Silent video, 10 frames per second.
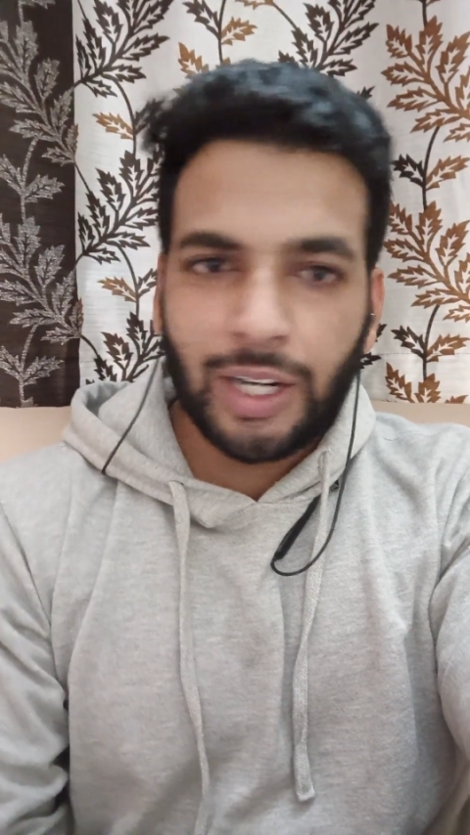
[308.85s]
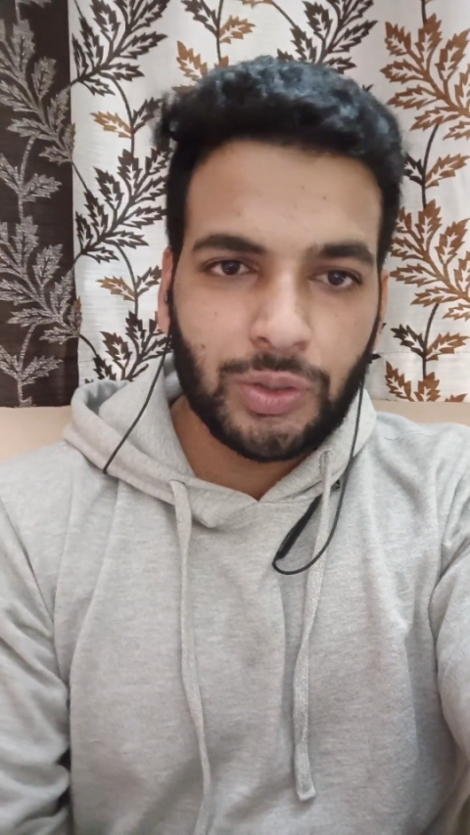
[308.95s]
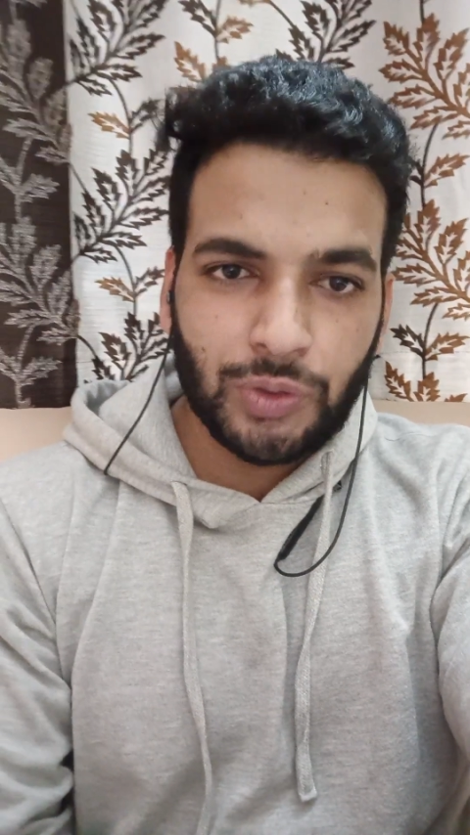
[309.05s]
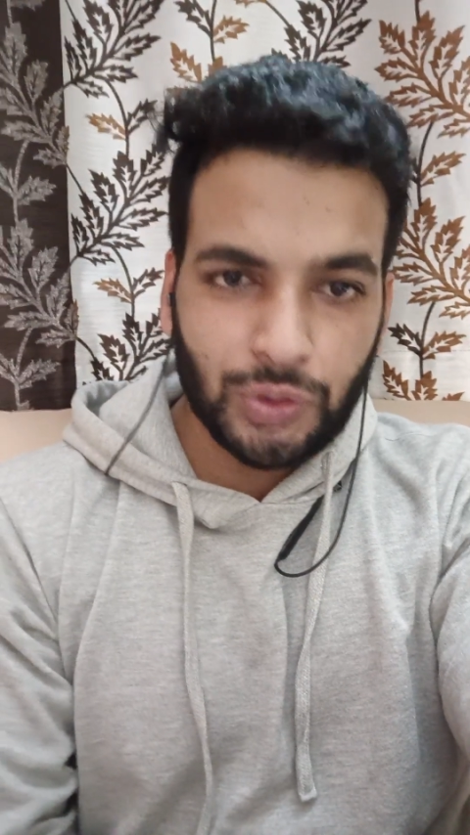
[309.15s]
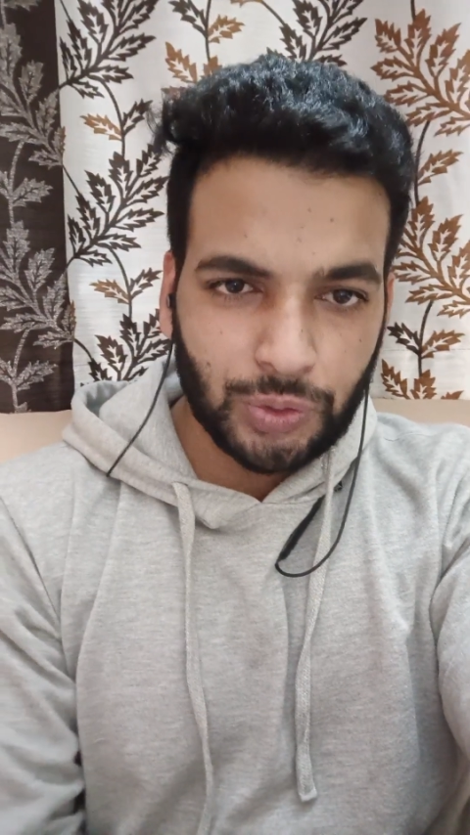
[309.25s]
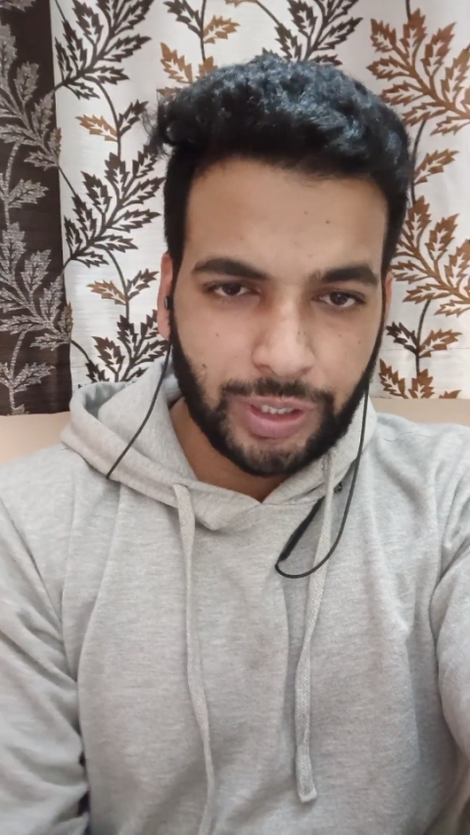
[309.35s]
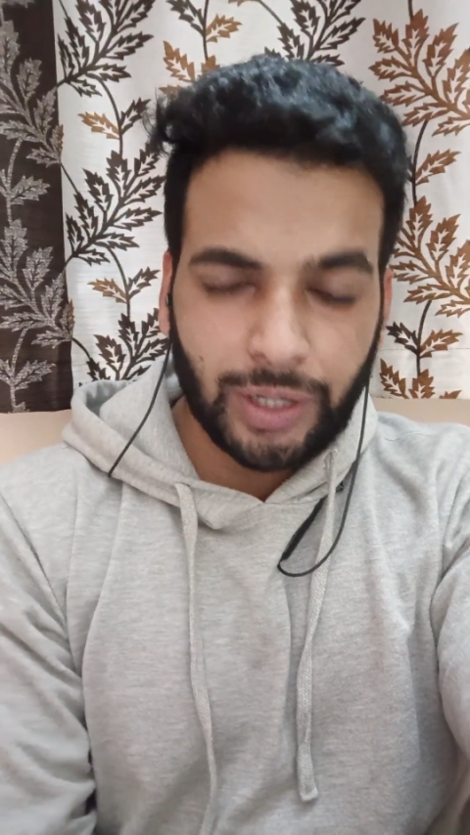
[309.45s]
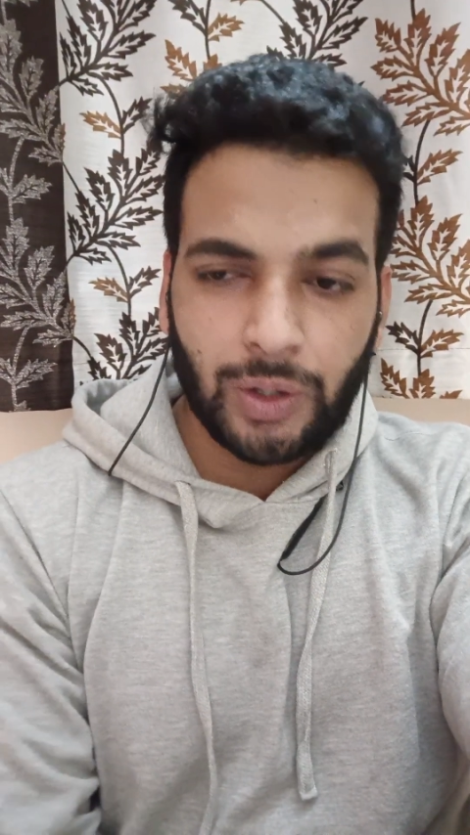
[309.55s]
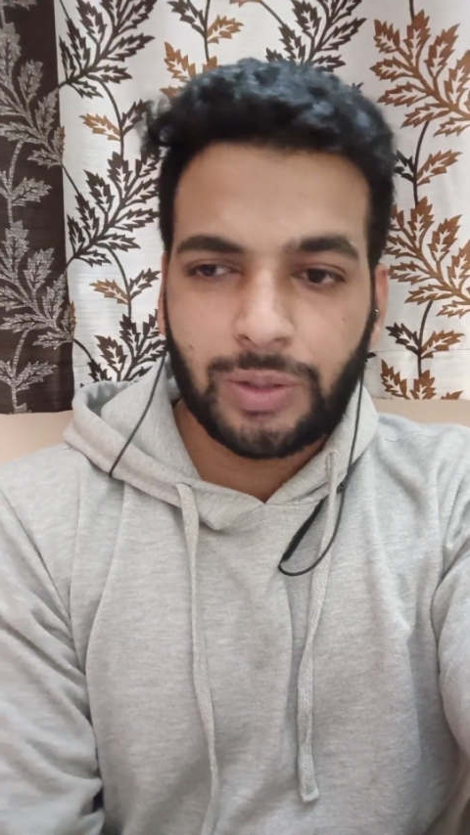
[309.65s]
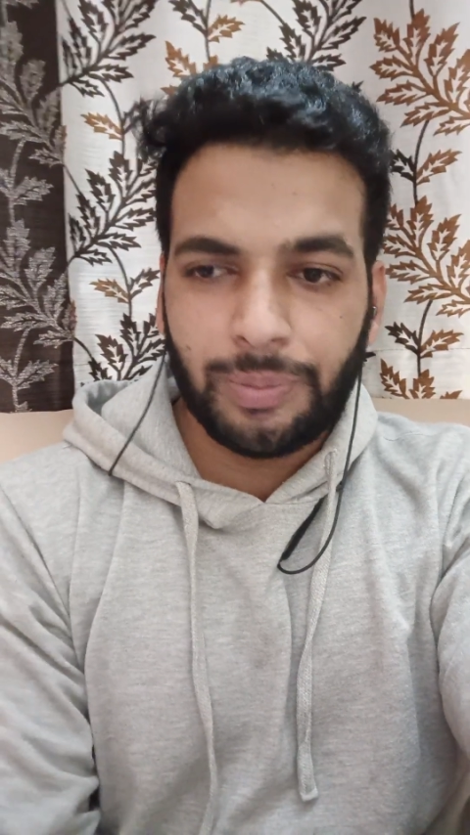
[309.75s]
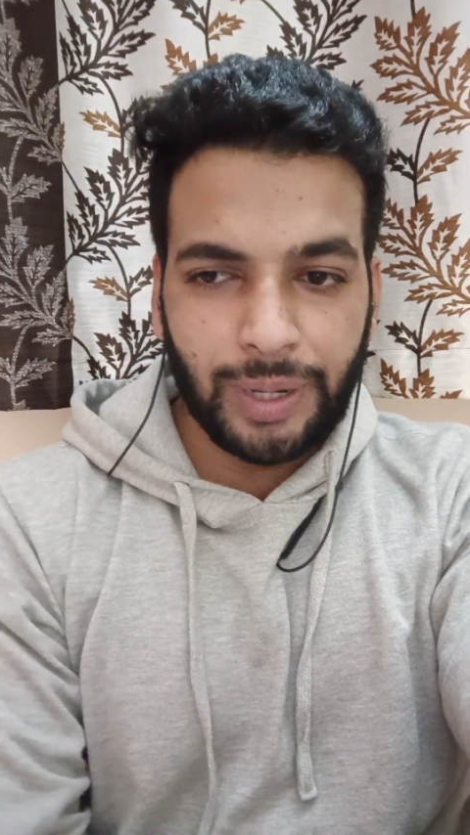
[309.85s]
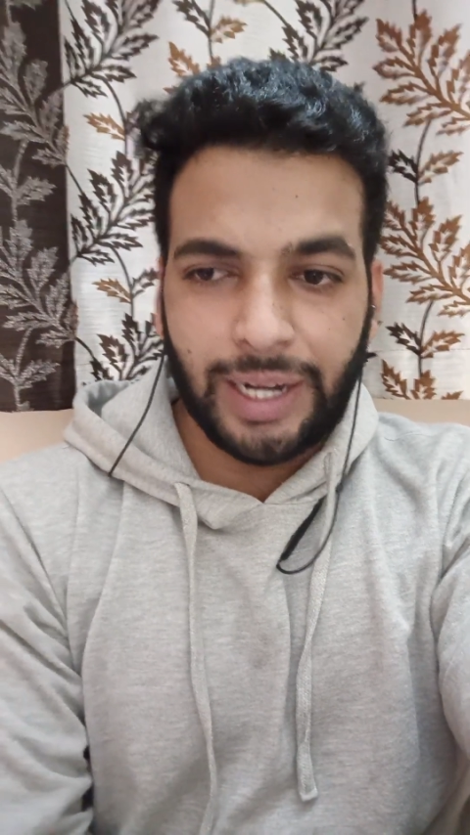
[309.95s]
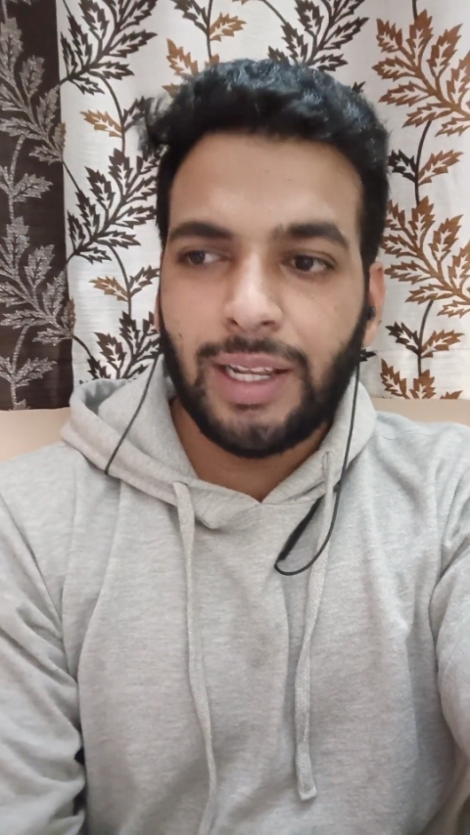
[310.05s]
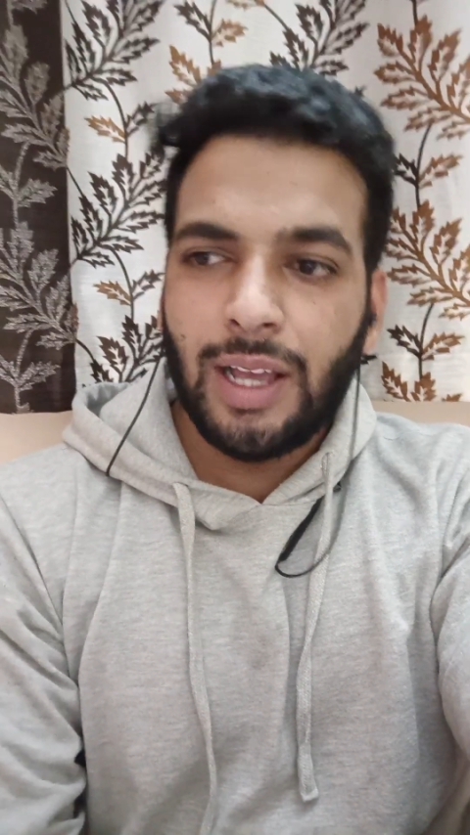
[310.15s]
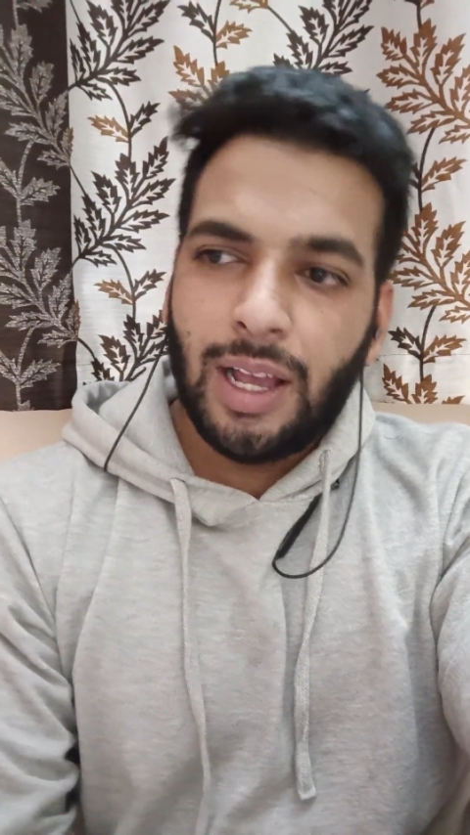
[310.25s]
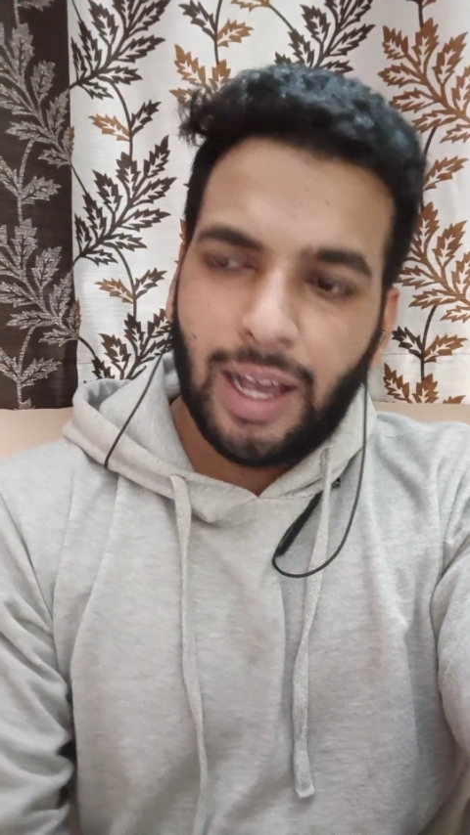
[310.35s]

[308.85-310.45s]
I don't want to talk bad.